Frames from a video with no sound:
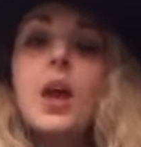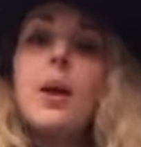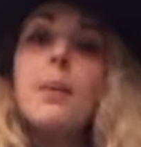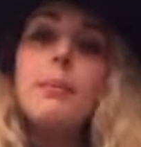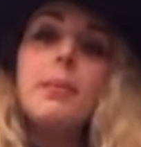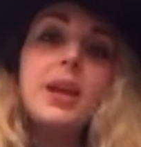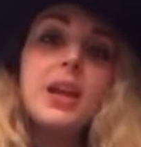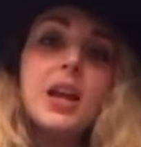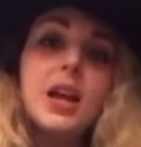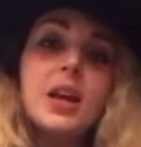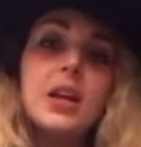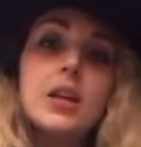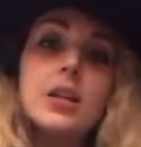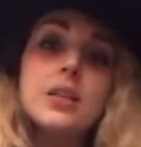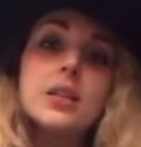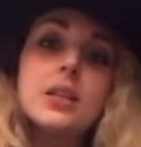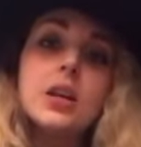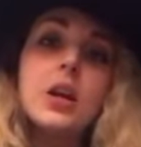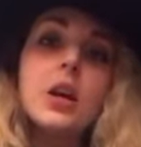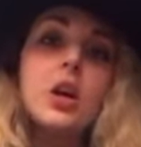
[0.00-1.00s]

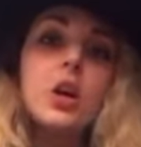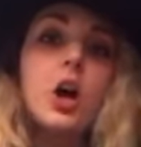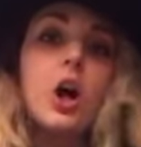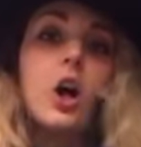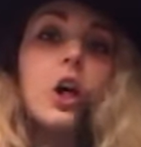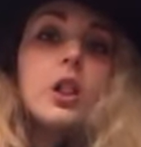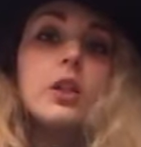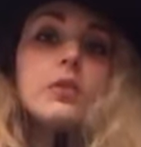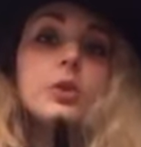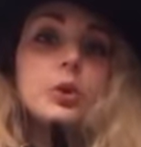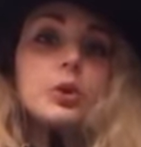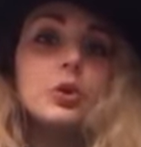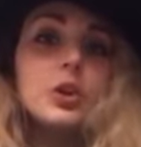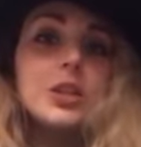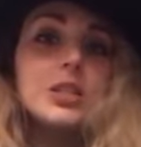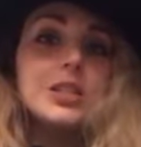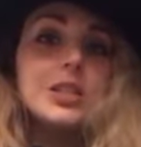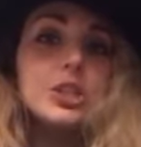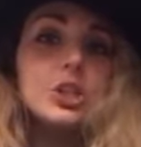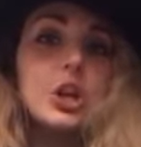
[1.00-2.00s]
because all of you
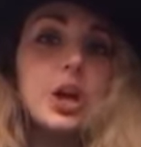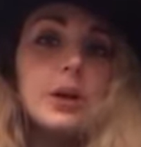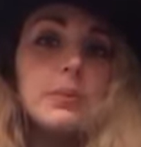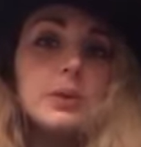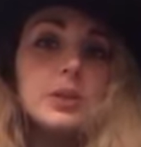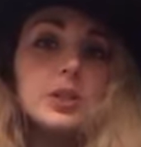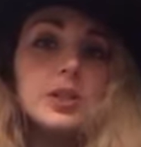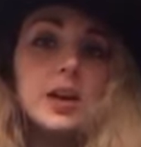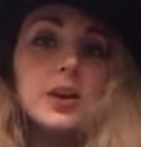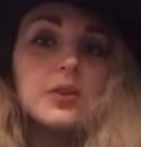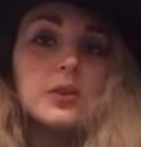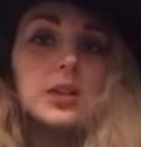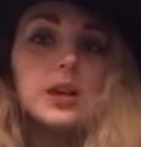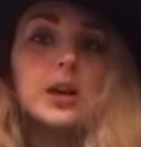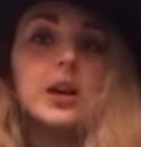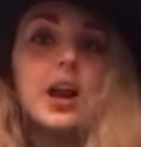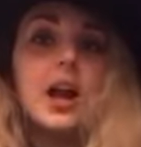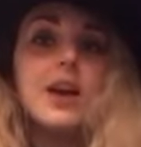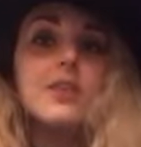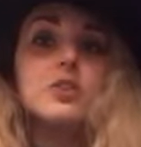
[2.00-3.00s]
crazy shoppers out
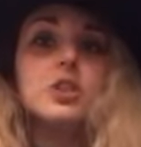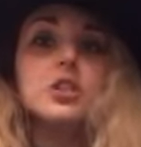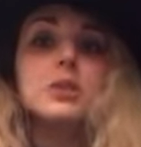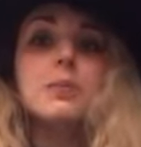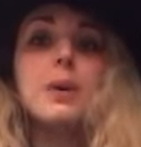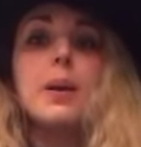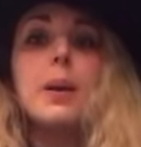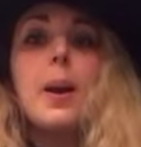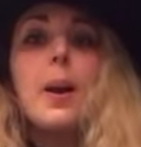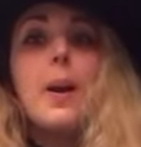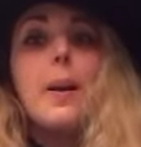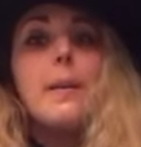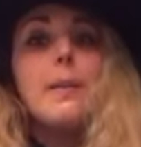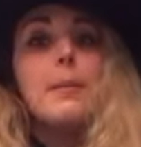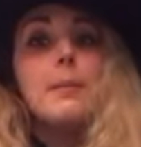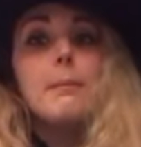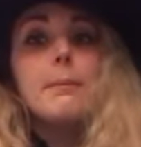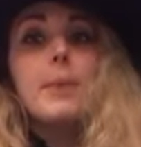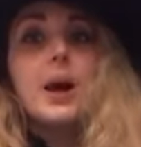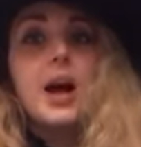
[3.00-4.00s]
there have just been
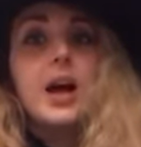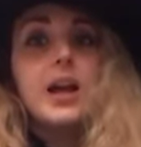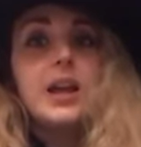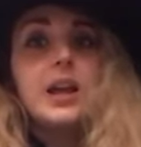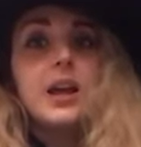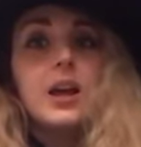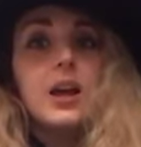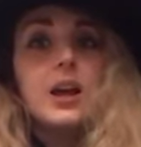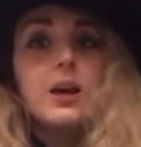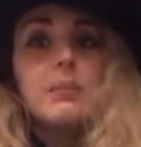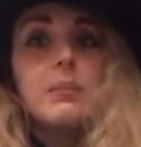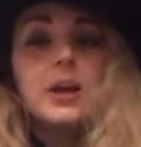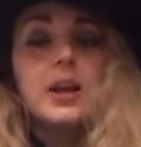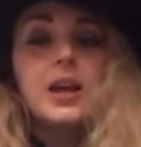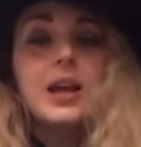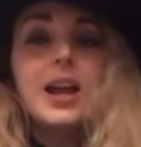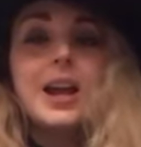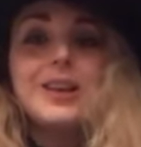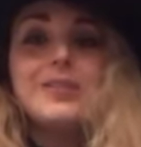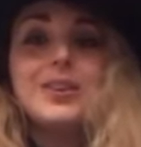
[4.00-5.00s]
buying up
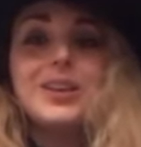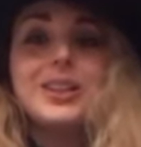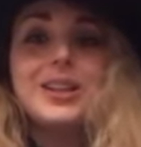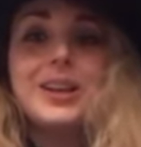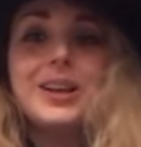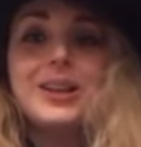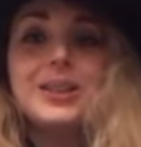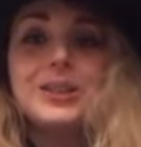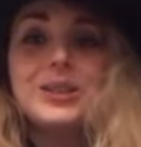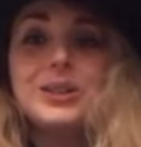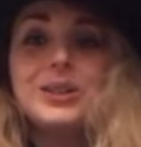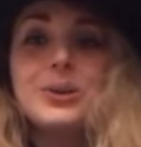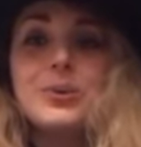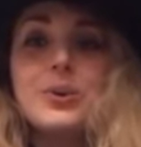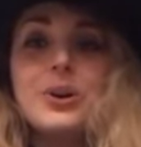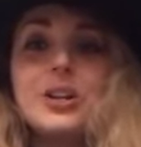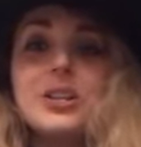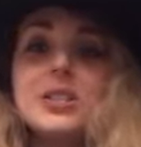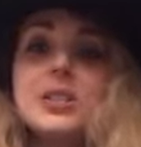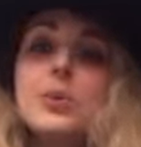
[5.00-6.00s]
everything in the
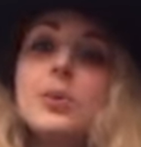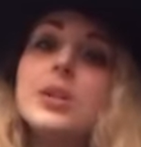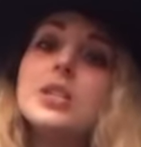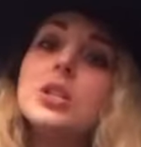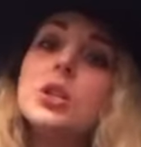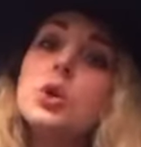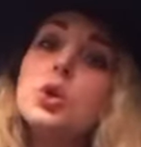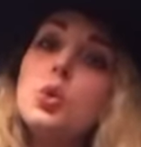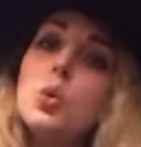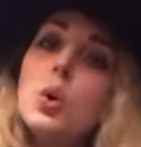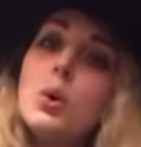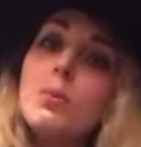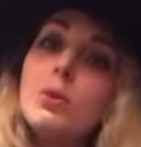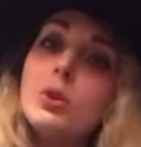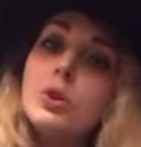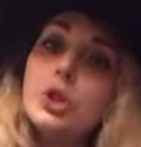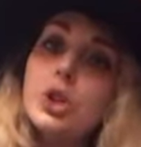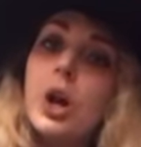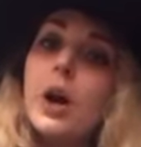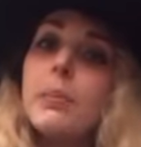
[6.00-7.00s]
store, so us normal
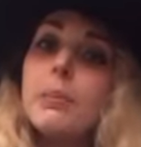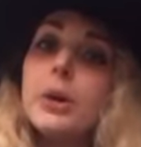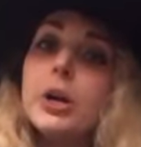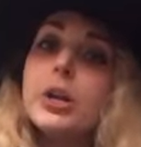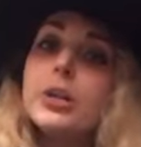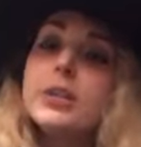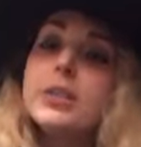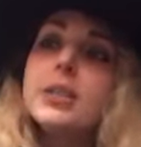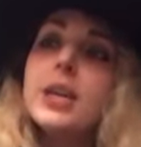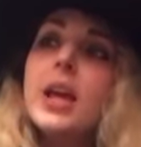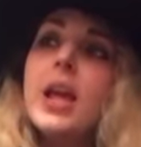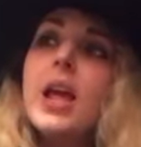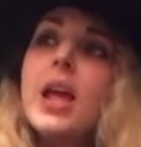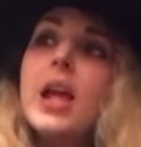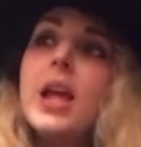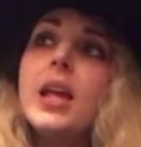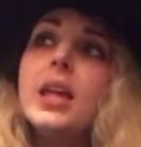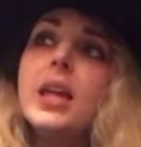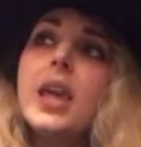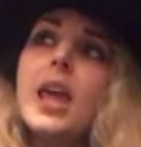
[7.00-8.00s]
shoppers
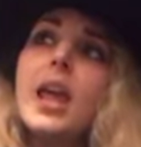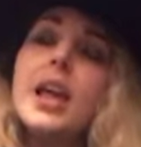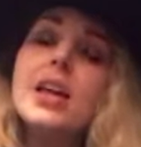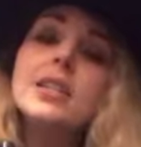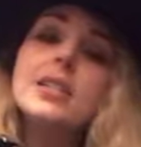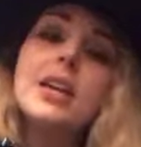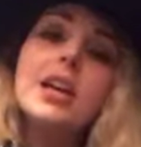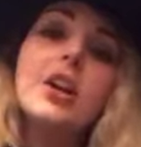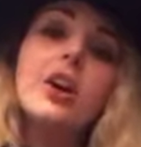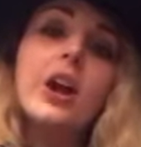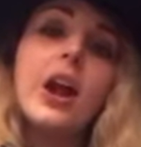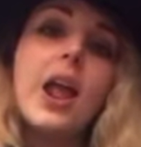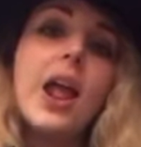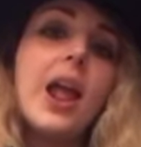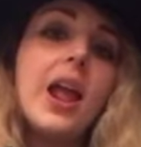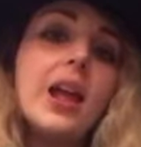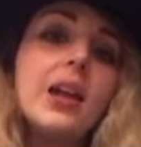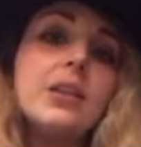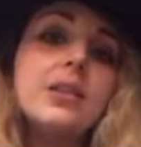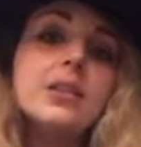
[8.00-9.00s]
can't get our
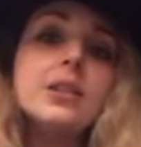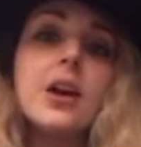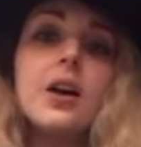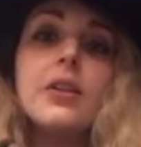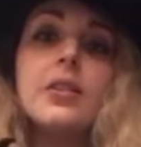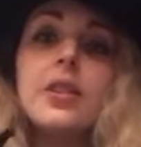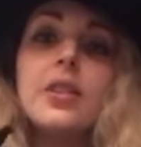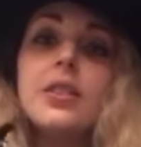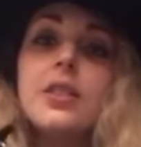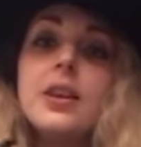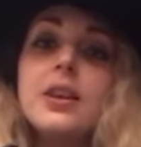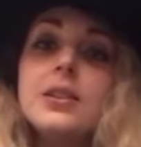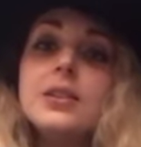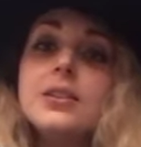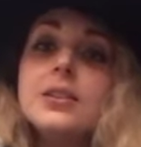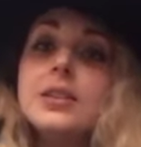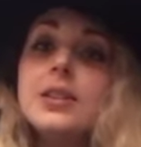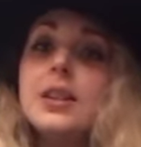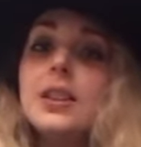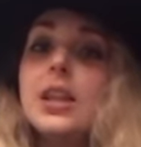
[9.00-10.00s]
hands on the
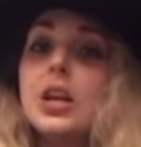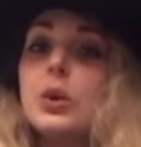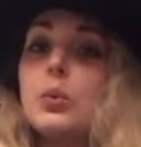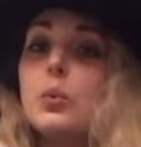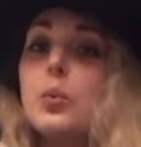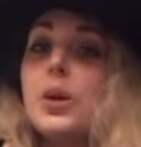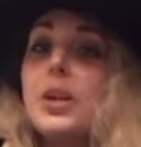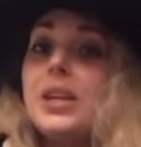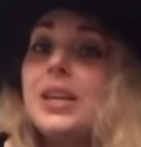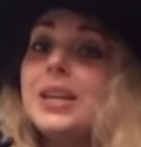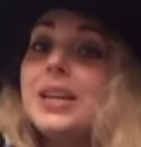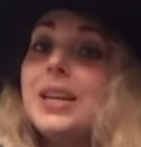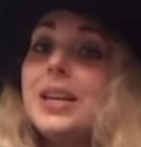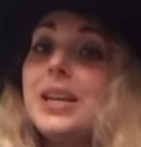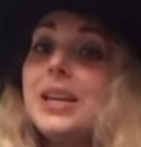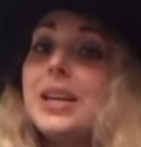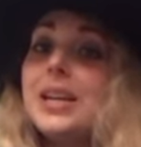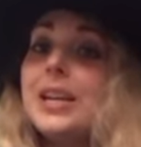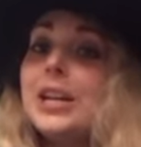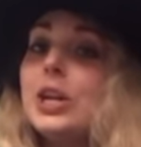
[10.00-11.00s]
things that we
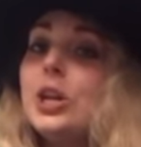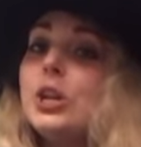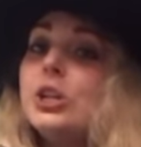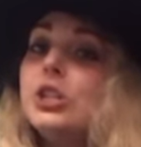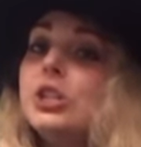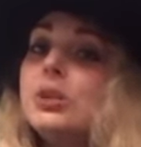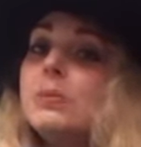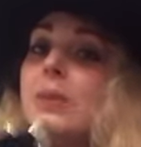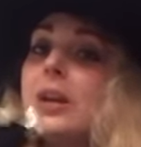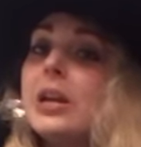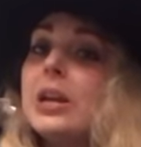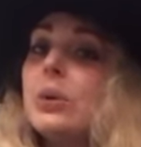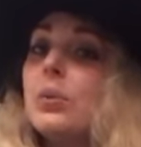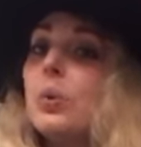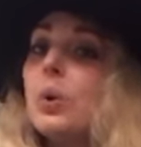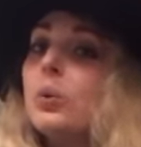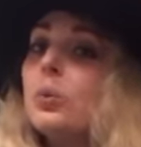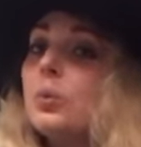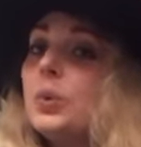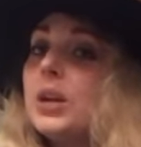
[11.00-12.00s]
need to make
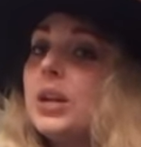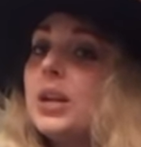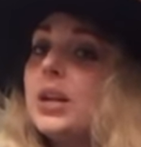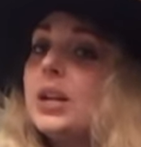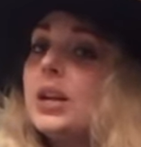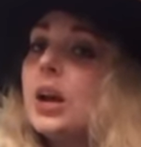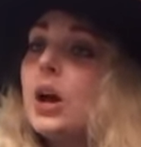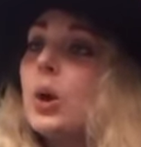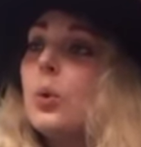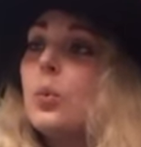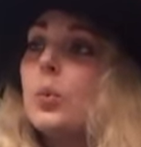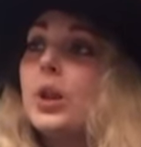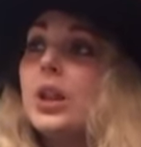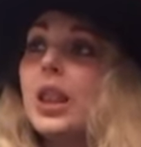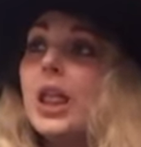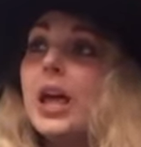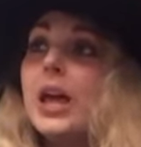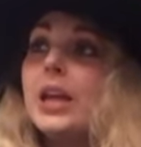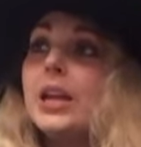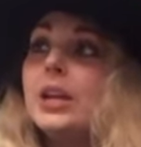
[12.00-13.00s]
what we would
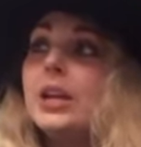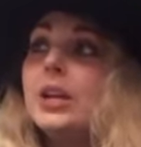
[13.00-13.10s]
like